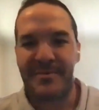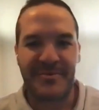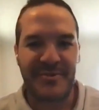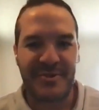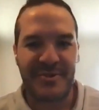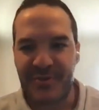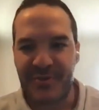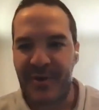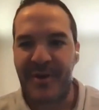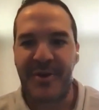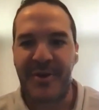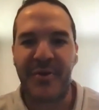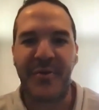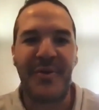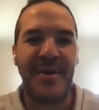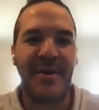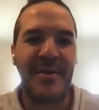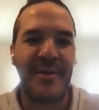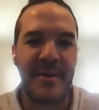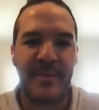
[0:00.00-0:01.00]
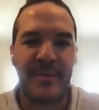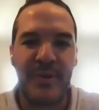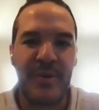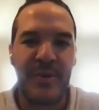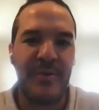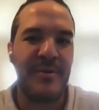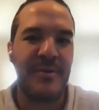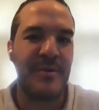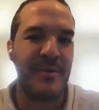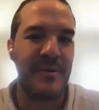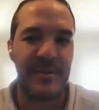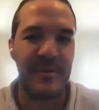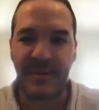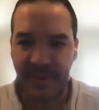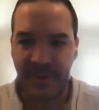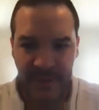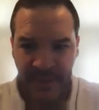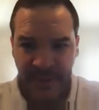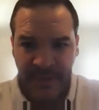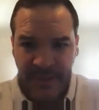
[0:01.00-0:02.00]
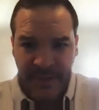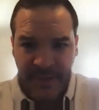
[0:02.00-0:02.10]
and just grinding away on the computer or